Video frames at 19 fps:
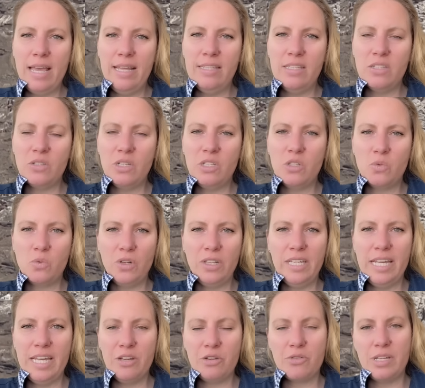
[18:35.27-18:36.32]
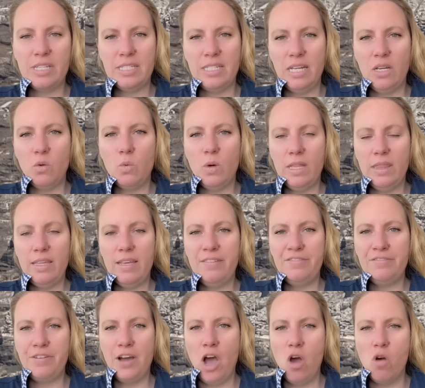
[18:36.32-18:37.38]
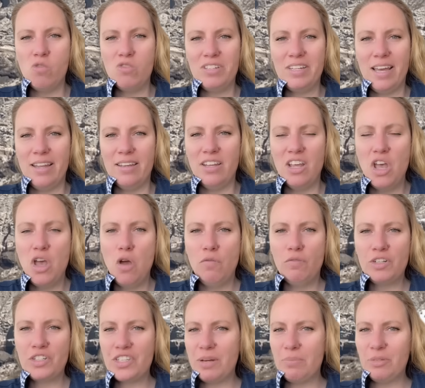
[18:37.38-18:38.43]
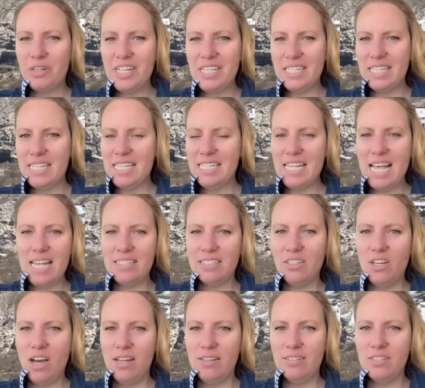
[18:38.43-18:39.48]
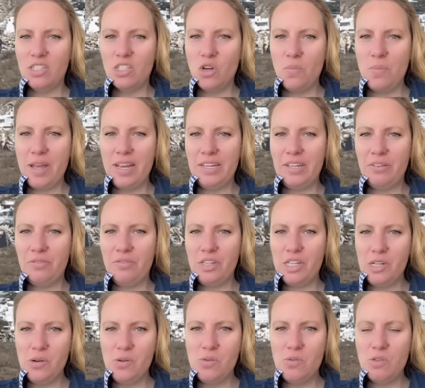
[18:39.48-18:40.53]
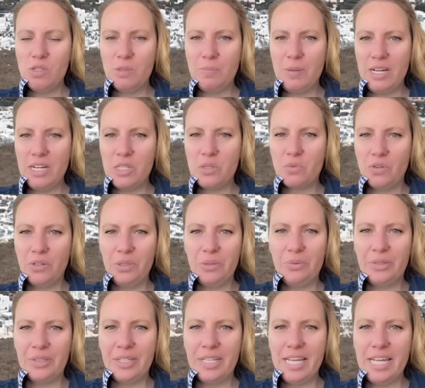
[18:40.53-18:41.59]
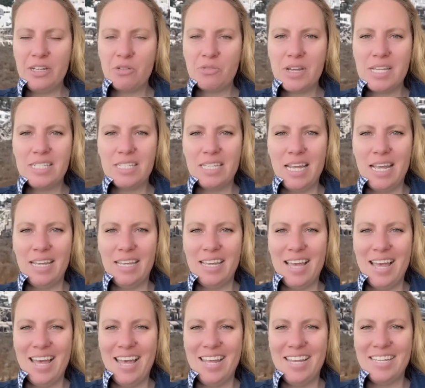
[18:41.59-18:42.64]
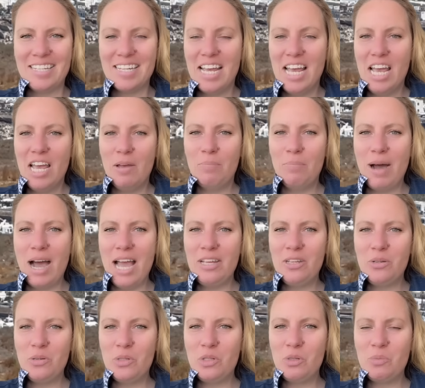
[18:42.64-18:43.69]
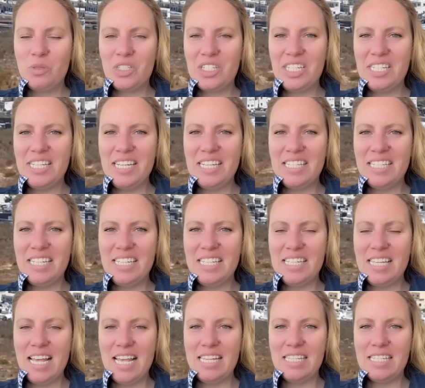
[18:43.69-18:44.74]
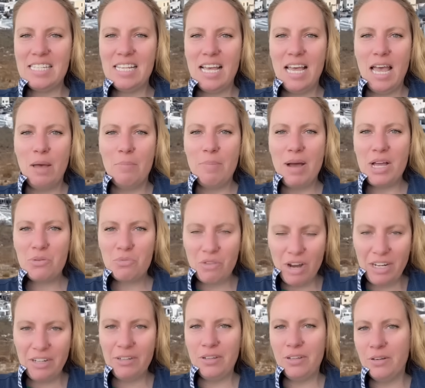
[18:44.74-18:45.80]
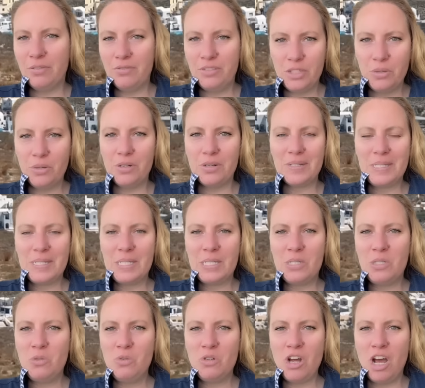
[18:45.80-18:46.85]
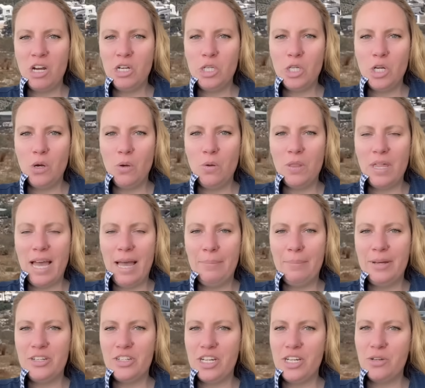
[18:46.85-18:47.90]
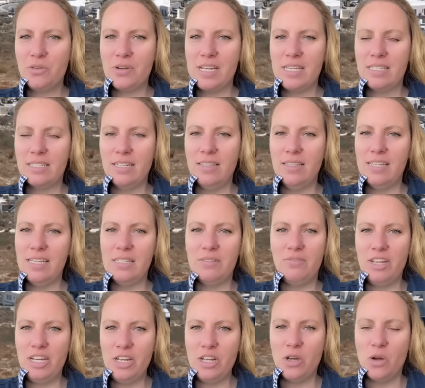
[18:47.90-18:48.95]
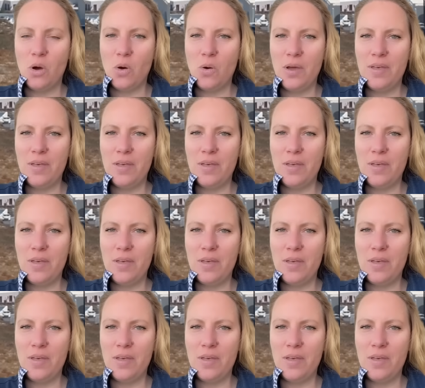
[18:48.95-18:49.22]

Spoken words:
It's really interesting what they found. And for some reason, this hasn't gotten so many views, but it's really, really interesting. And my YouTube statistics says my regular viewers do not show that much interest in this video.